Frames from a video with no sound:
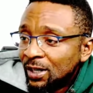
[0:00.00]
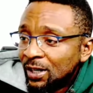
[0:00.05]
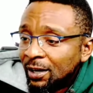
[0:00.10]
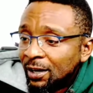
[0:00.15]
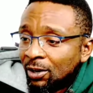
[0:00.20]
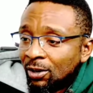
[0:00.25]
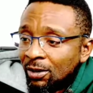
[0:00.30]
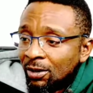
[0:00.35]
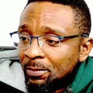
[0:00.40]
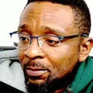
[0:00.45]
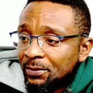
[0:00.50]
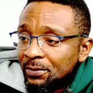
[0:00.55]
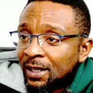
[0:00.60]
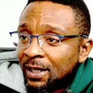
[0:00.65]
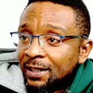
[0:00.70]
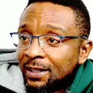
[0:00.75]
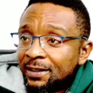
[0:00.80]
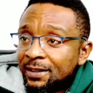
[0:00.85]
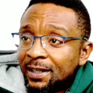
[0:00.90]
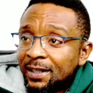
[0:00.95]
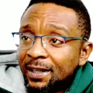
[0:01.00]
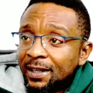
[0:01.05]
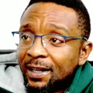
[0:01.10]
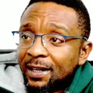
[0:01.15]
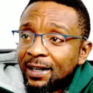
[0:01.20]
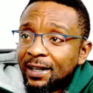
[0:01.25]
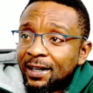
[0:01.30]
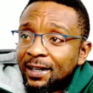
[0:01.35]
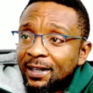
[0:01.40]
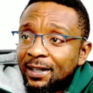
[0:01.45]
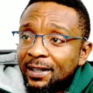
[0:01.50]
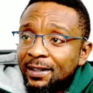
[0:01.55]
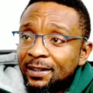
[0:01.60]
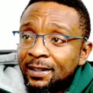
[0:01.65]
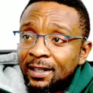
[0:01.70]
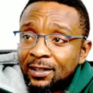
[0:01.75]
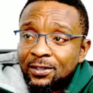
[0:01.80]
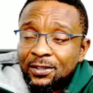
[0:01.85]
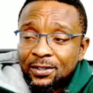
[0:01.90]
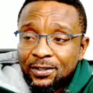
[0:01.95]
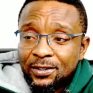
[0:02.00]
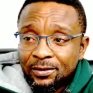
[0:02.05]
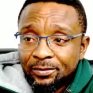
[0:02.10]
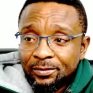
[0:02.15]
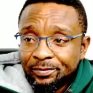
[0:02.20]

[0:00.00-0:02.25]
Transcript: up and then, yes.